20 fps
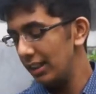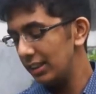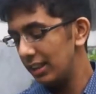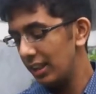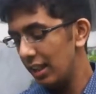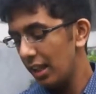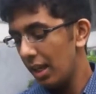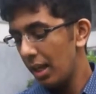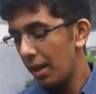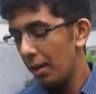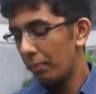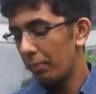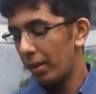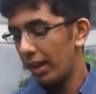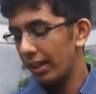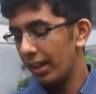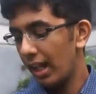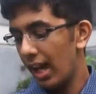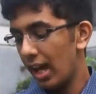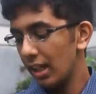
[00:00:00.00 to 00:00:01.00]
but has
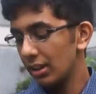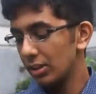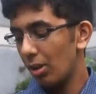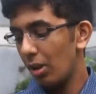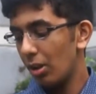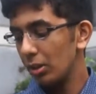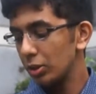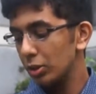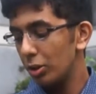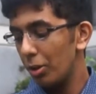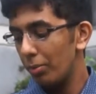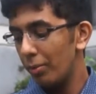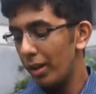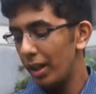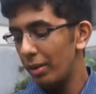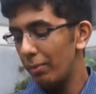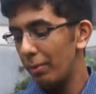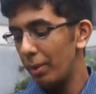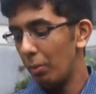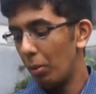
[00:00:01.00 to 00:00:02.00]
also made me more
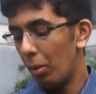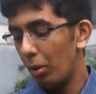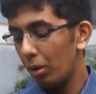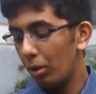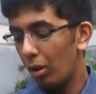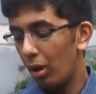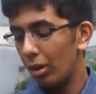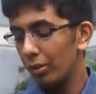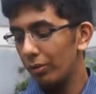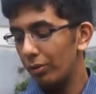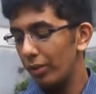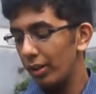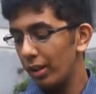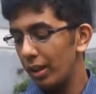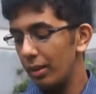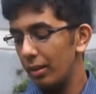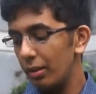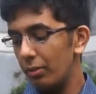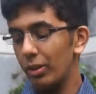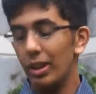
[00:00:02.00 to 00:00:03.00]
confident. It
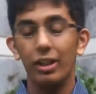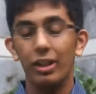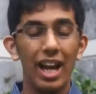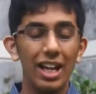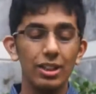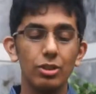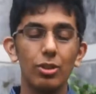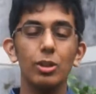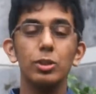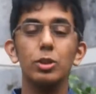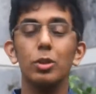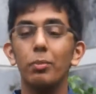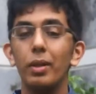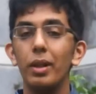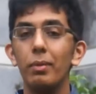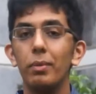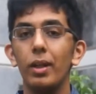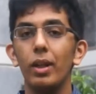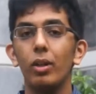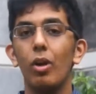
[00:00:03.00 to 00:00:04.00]
has also made me a
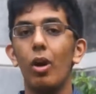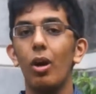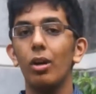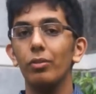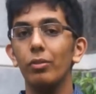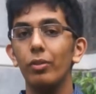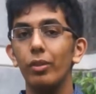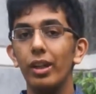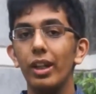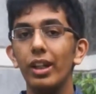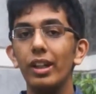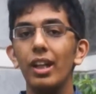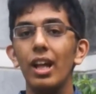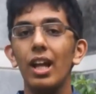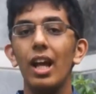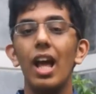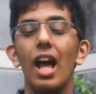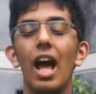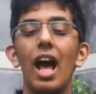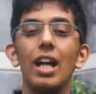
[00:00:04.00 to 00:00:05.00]
confident as
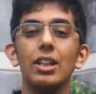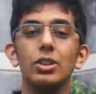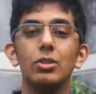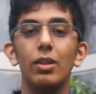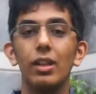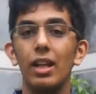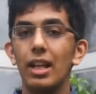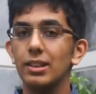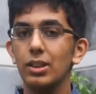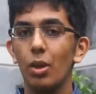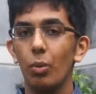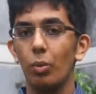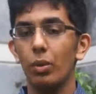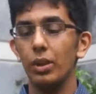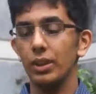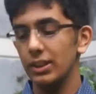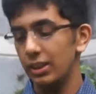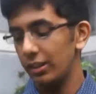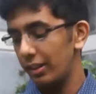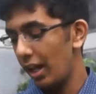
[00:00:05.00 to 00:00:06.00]
well as a
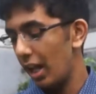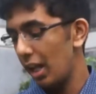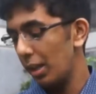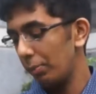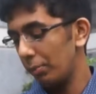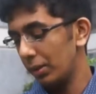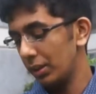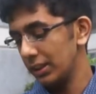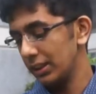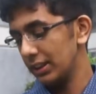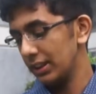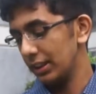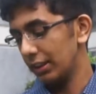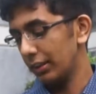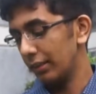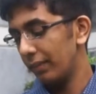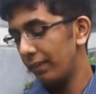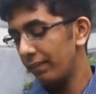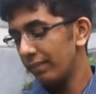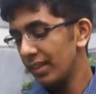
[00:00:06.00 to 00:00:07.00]
versatile person.
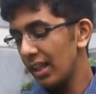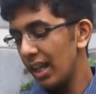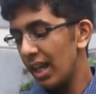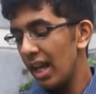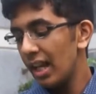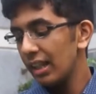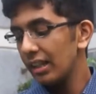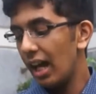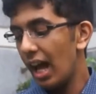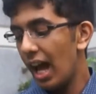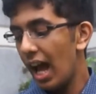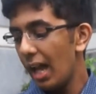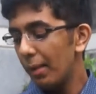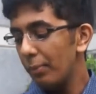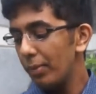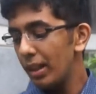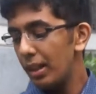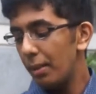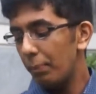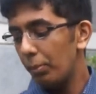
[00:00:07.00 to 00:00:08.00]
The IB
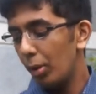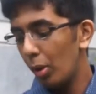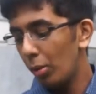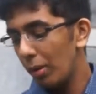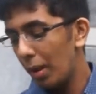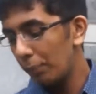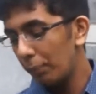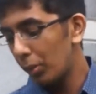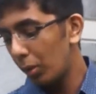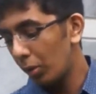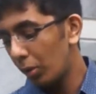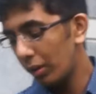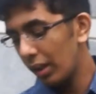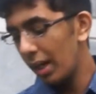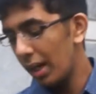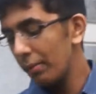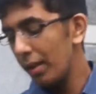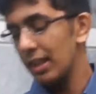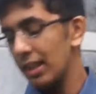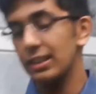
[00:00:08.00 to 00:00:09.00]
diploma program has
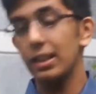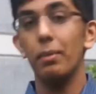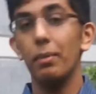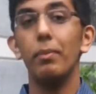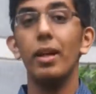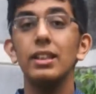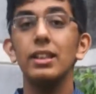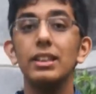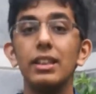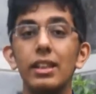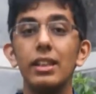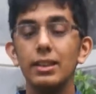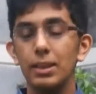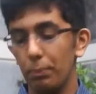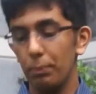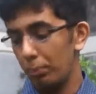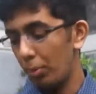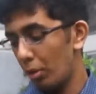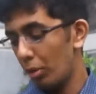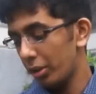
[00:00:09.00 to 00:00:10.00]
immensely
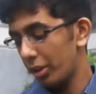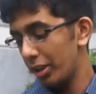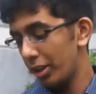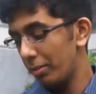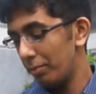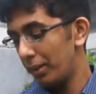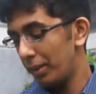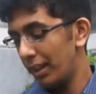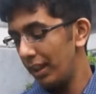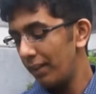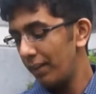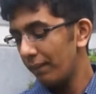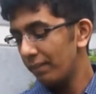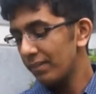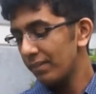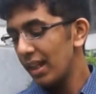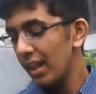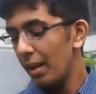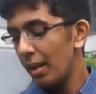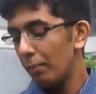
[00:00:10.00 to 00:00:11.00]
supported me by
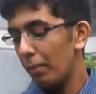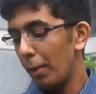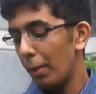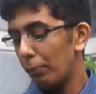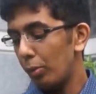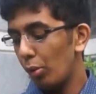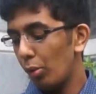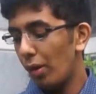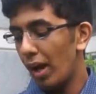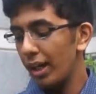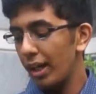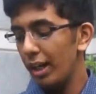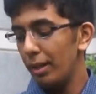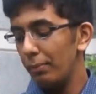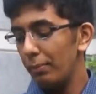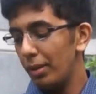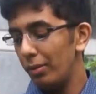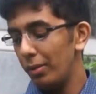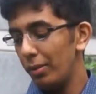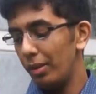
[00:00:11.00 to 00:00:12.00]
providing me with
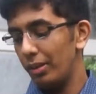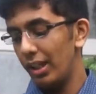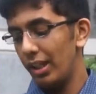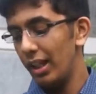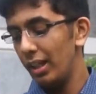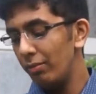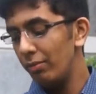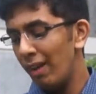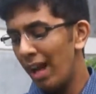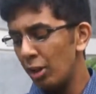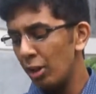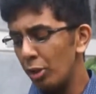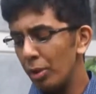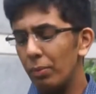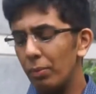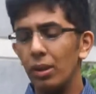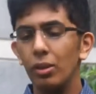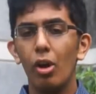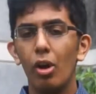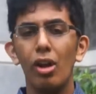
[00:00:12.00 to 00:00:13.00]
invaluable
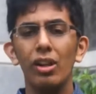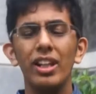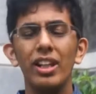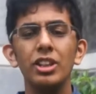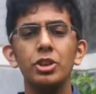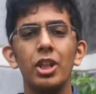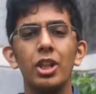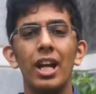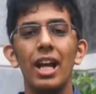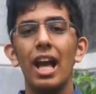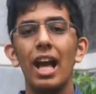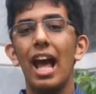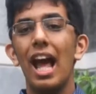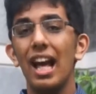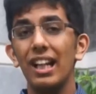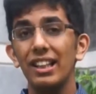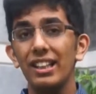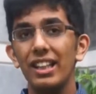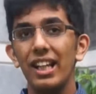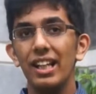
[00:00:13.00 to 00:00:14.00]
knowledge and the
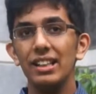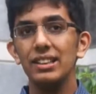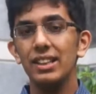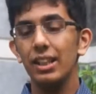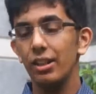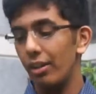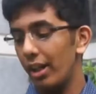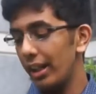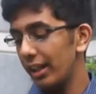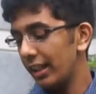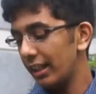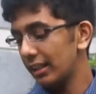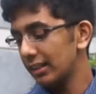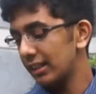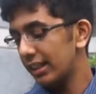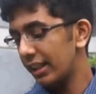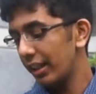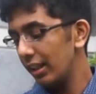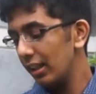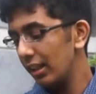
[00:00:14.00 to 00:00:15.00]
essay writing skills,